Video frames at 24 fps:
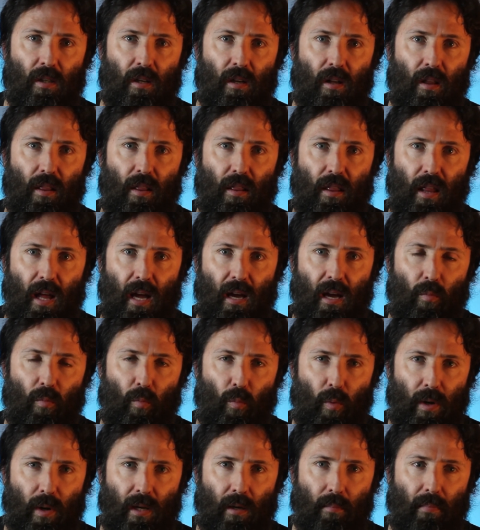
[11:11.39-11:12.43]
then
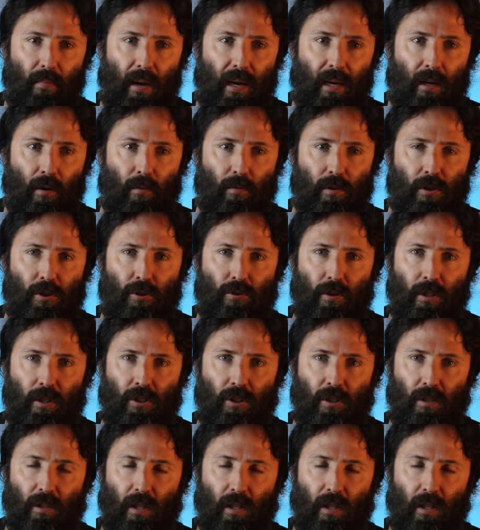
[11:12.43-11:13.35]
we can make a restriction.